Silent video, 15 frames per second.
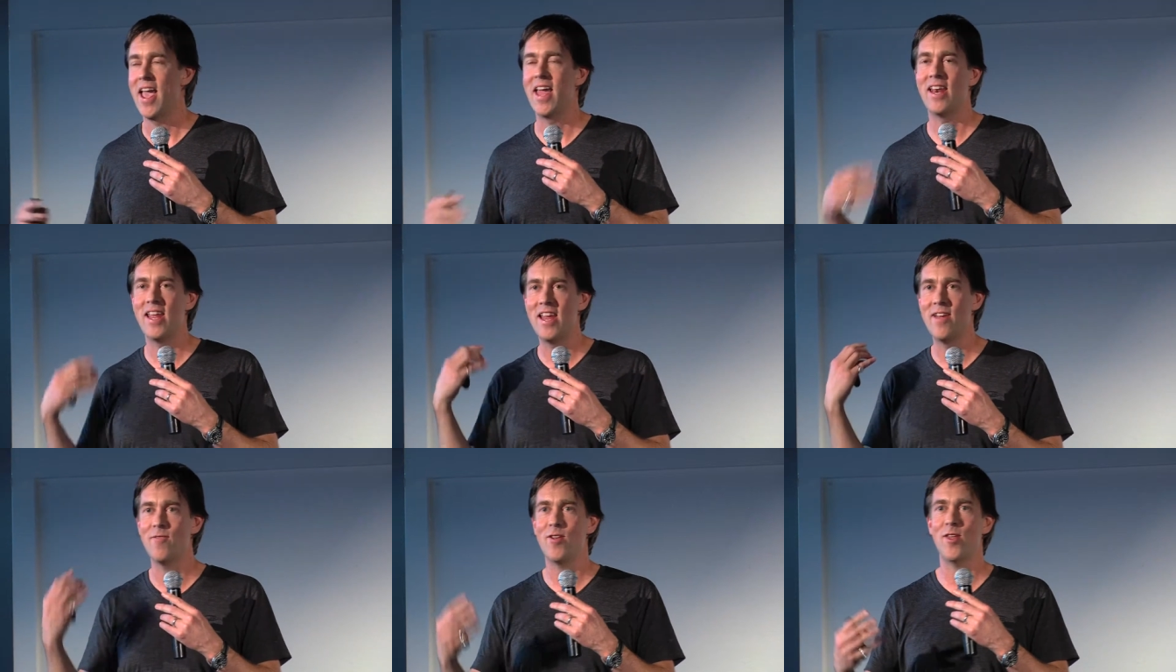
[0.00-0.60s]

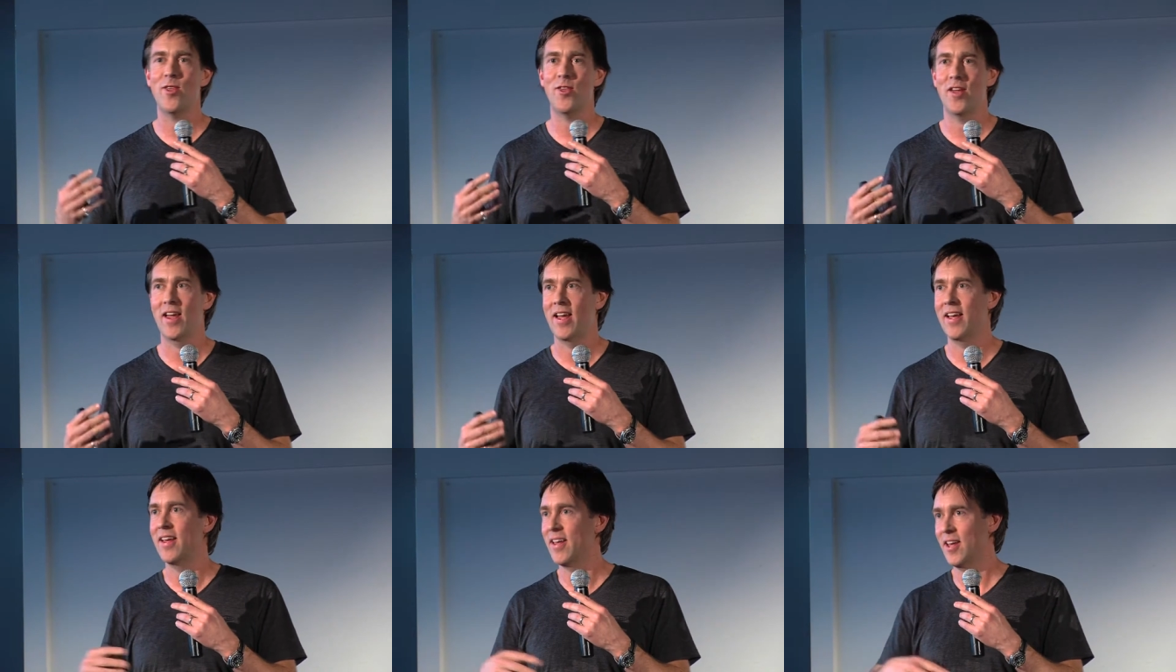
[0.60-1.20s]
and
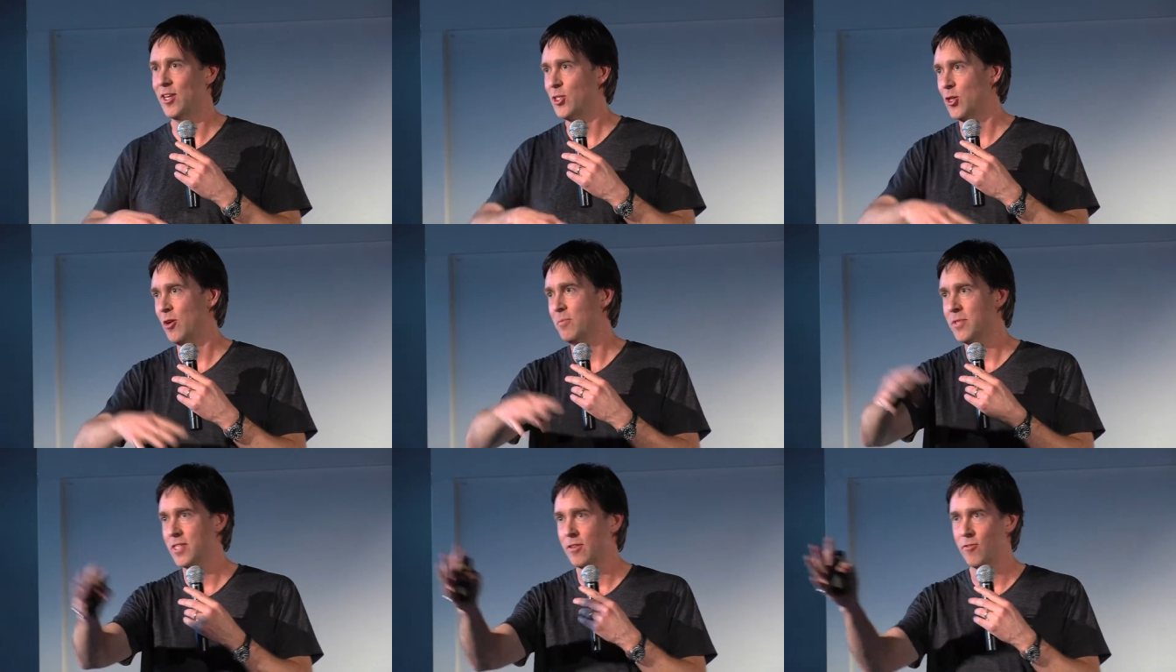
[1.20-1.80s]
everything in
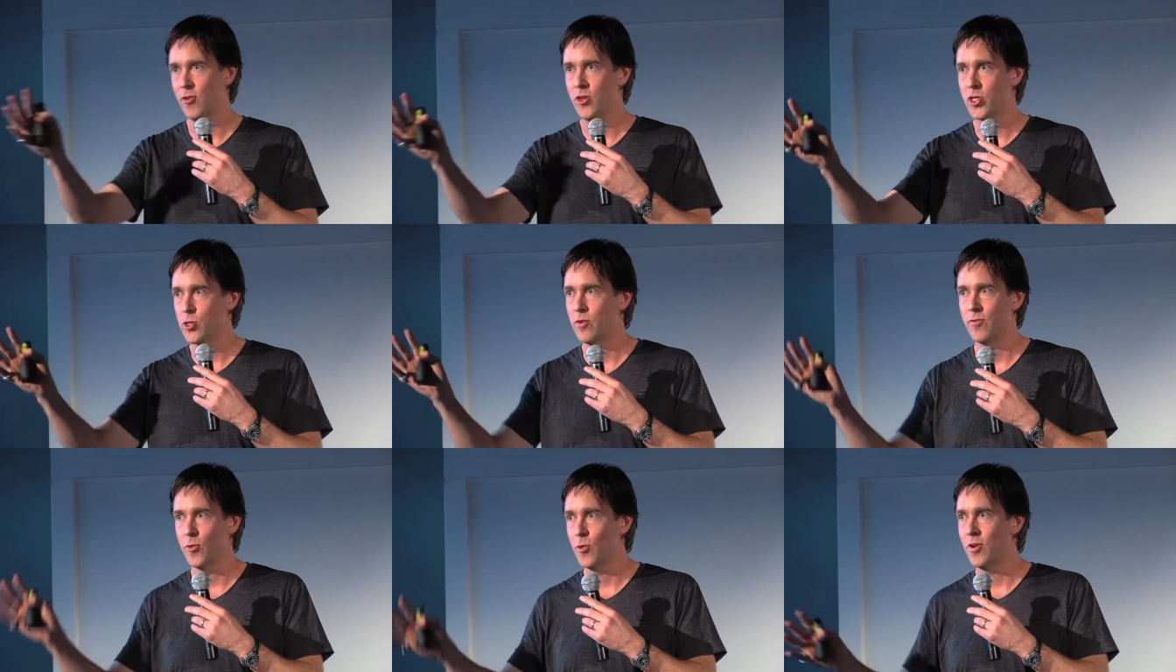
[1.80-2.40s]
terms of the
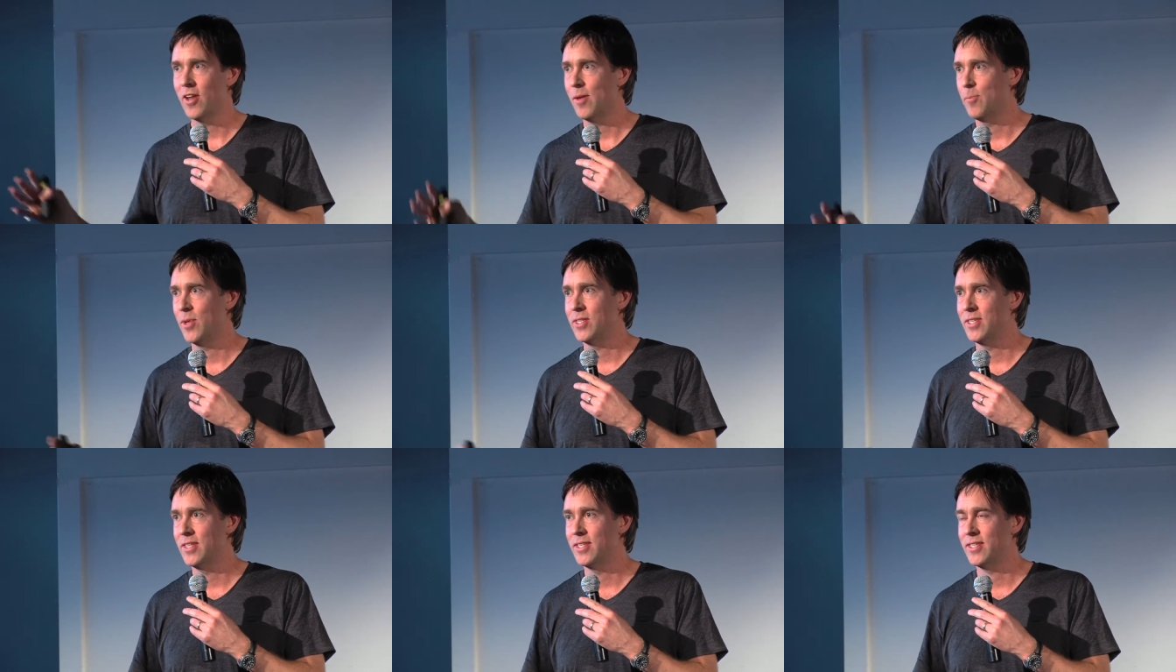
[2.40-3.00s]
future of all our
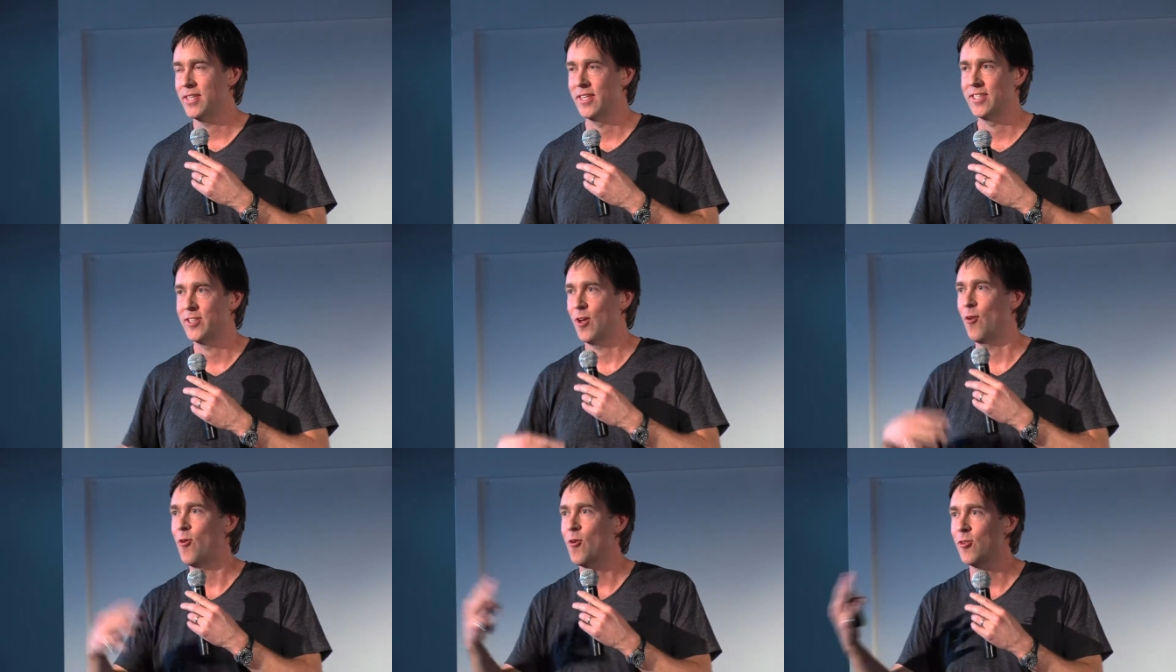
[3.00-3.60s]

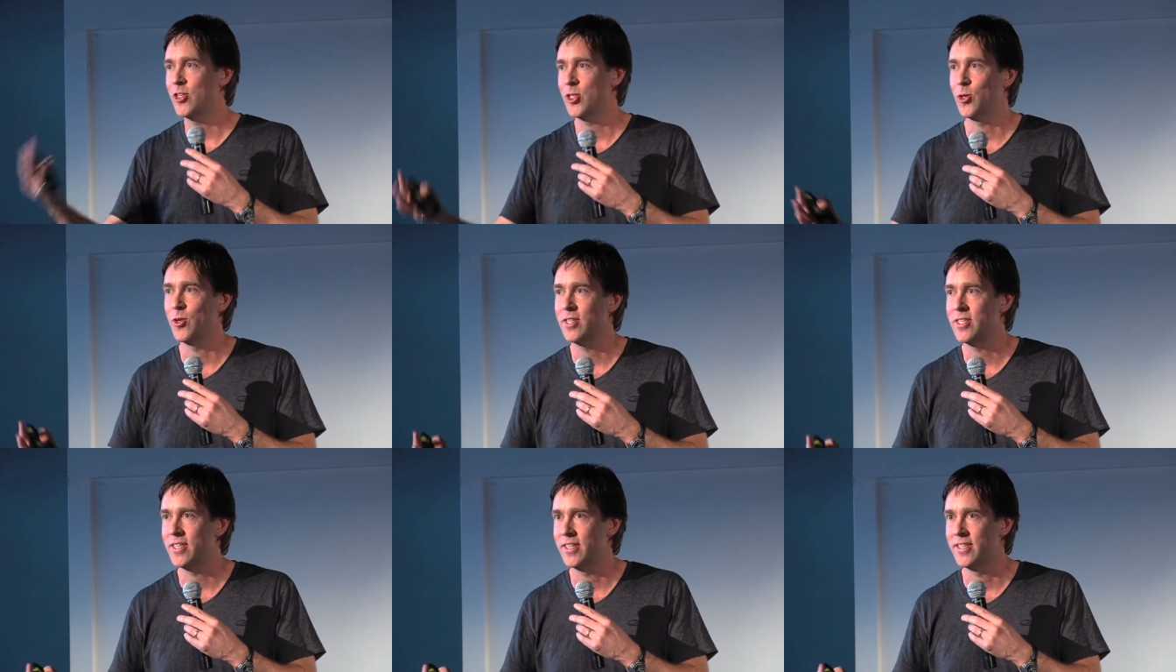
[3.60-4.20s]
businesses or all
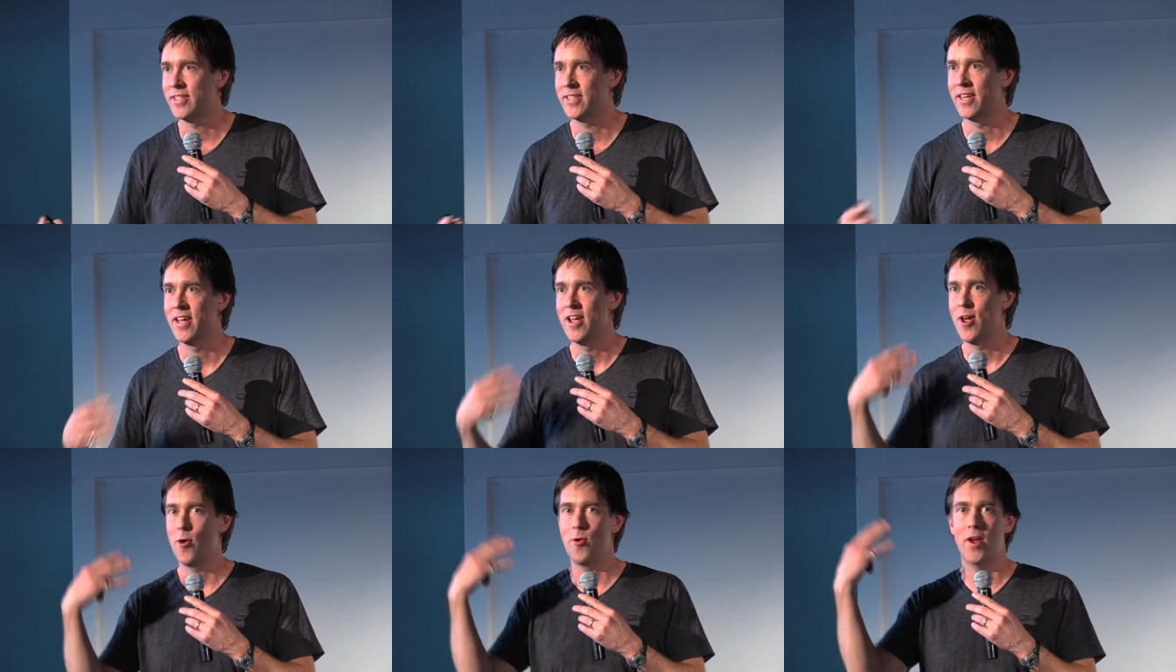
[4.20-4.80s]
choices
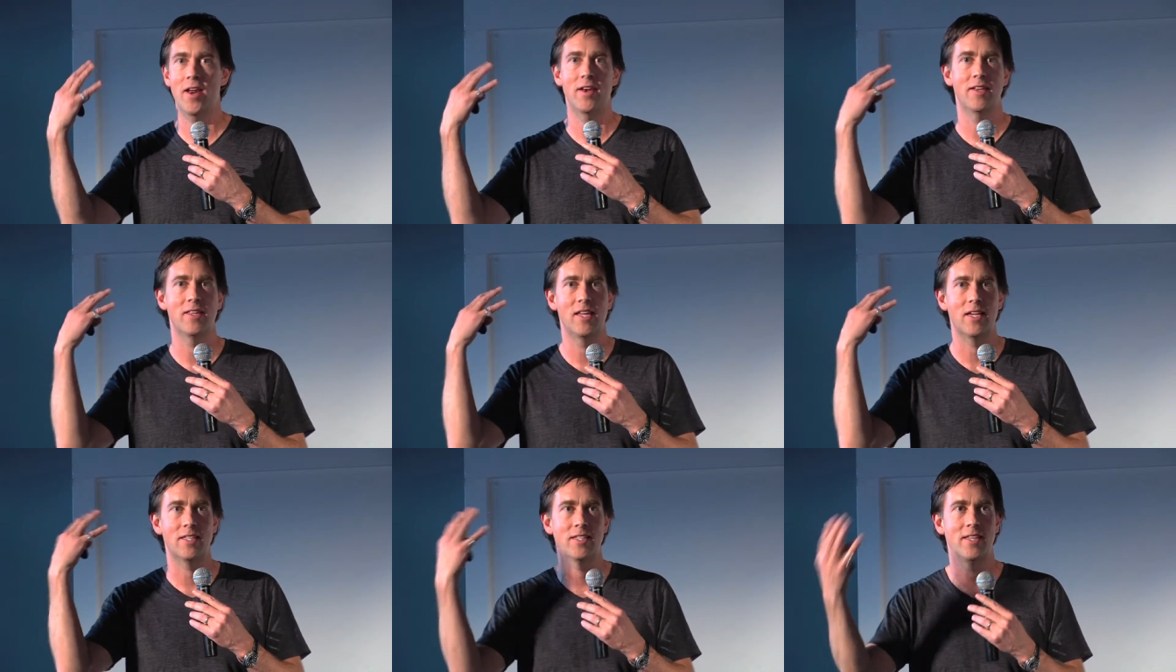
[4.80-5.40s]
around
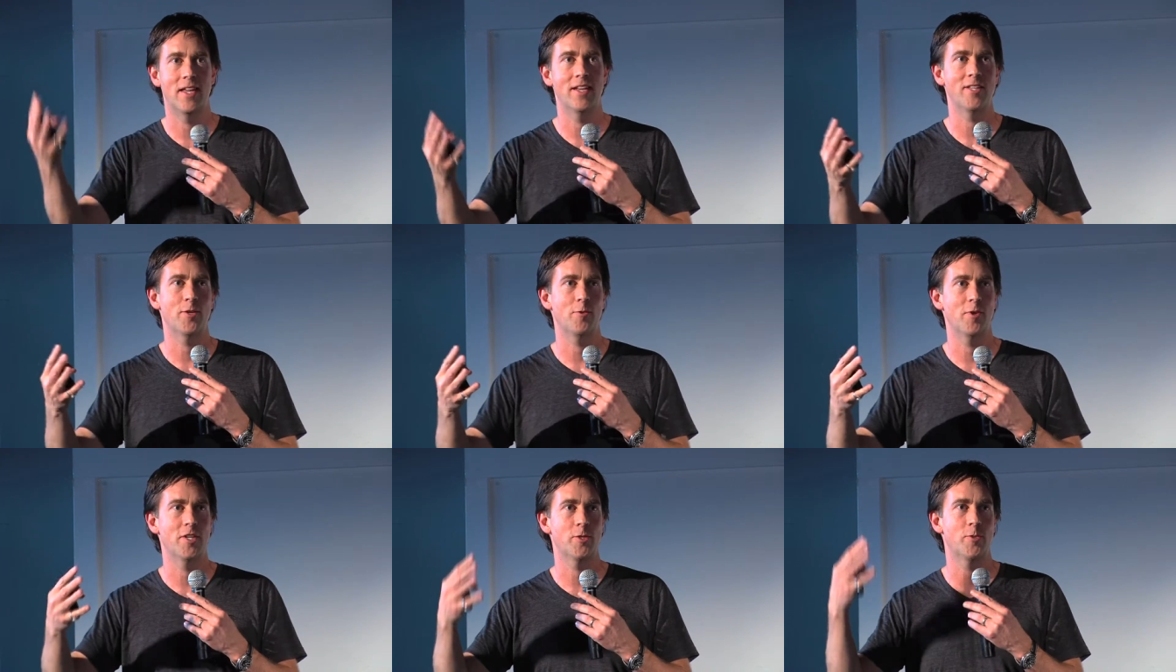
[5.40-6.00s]
the extent to
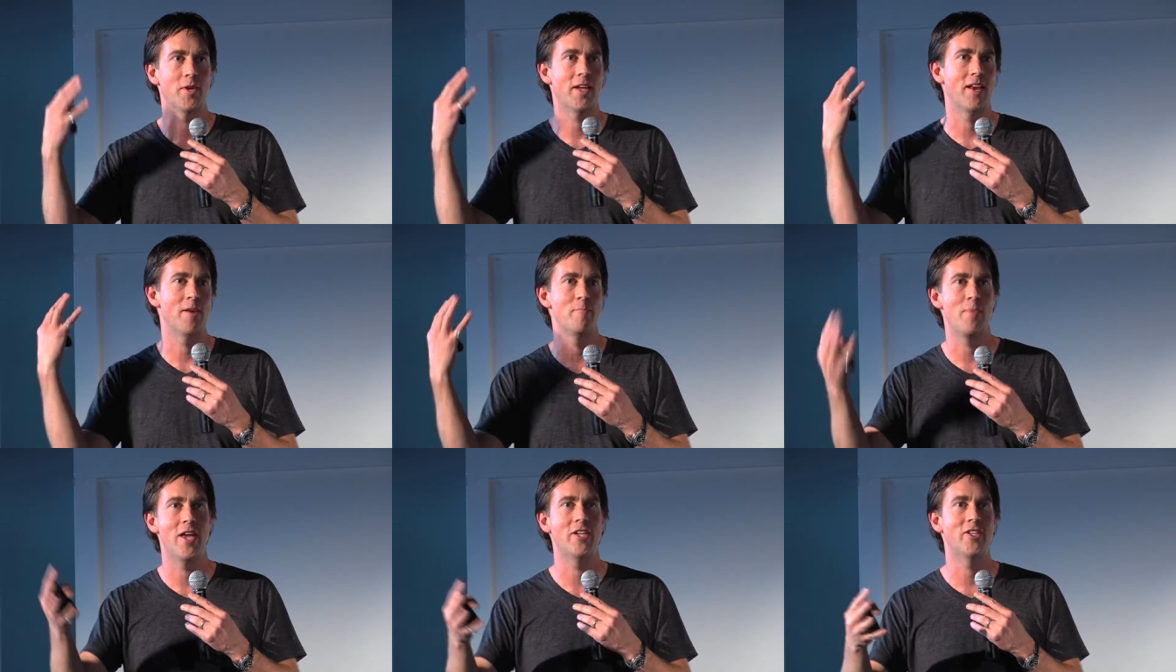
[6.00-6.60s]
which we can
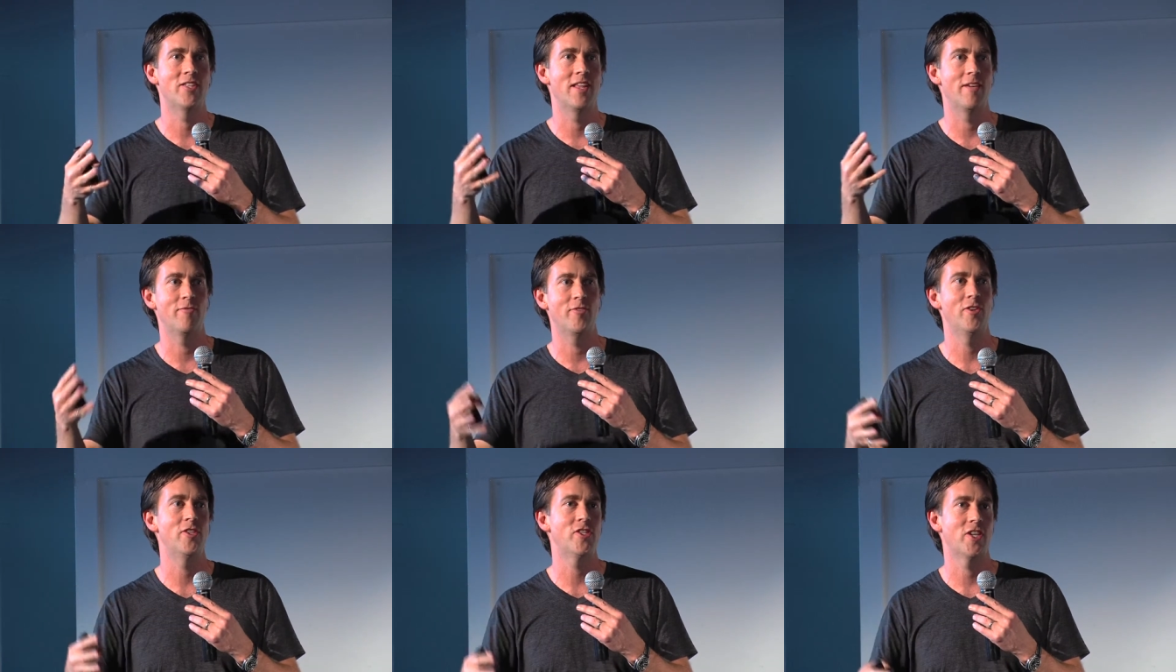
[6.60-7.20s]
imagine that
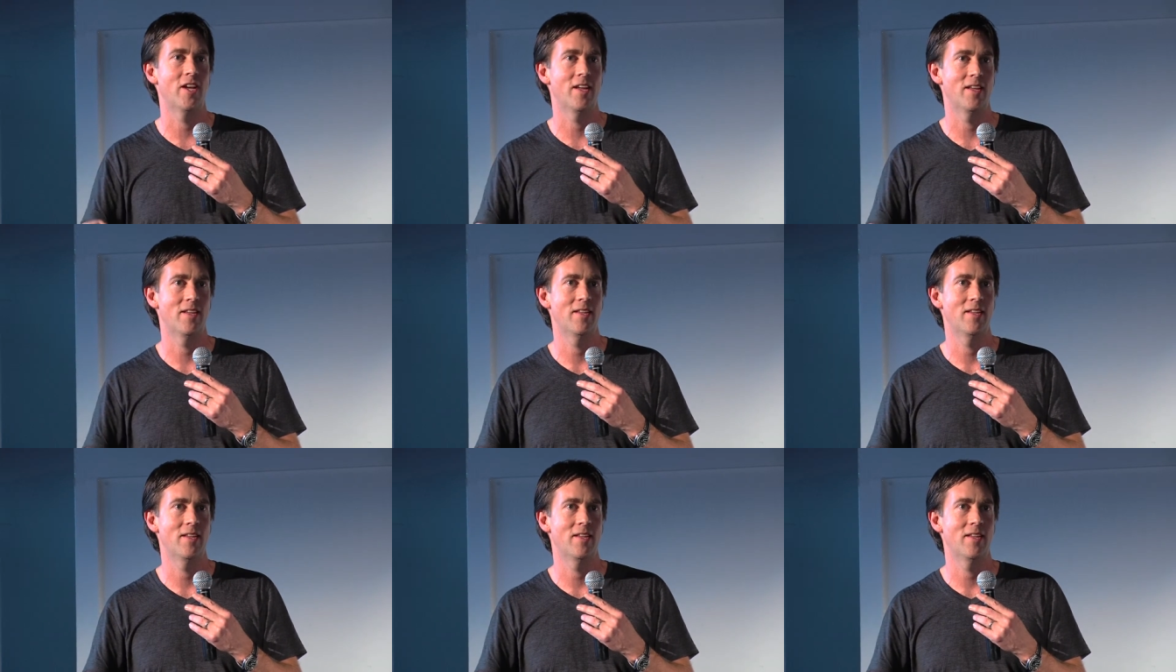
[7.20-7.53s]
future.